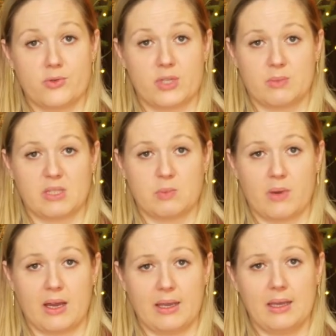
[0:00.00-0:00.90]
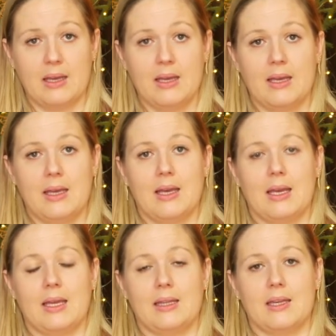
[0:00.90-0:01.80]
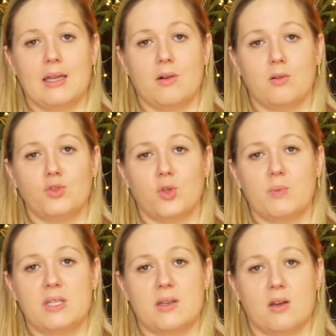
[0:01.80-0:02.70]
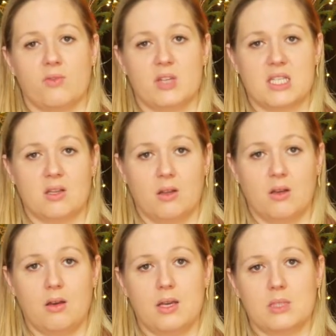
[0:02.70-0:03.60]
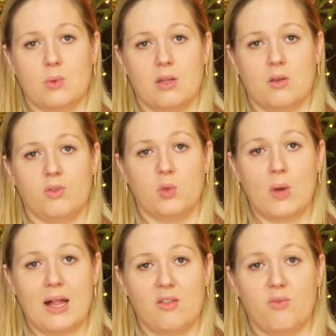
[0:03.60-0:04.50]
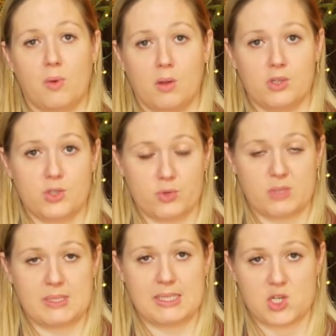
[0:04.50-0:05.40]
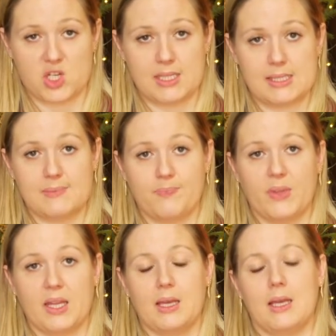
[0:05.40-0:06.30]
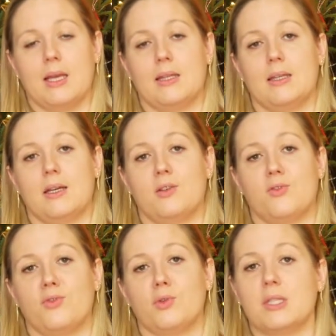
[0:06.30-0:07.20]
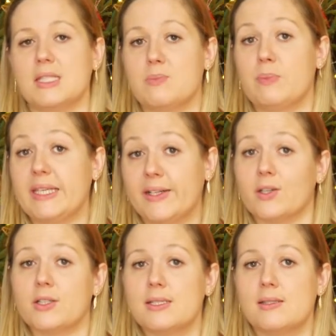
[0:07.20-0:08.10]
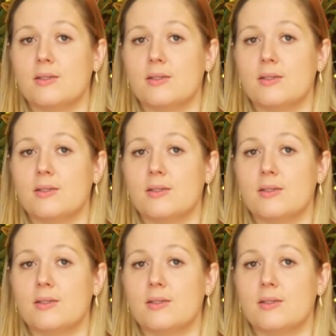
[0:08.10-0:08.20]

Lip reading: Christmas pie. It can also be served solo as one of 12 Polish Christmas dishes. The other food is bigos.